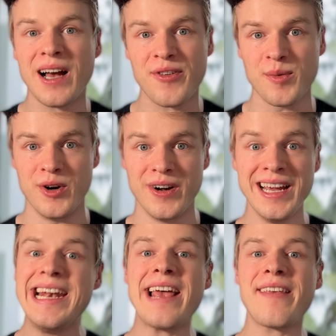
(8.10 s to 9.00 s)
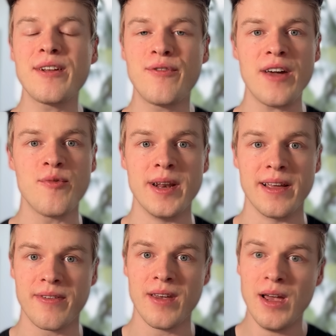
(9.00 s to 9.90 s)
customer in less than 5
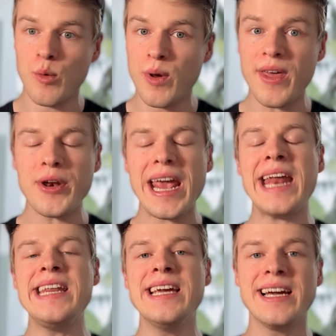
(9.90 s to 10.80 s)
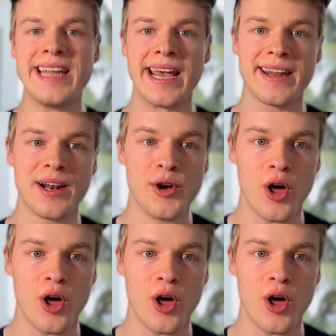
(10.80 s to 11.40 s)
minutes without any technical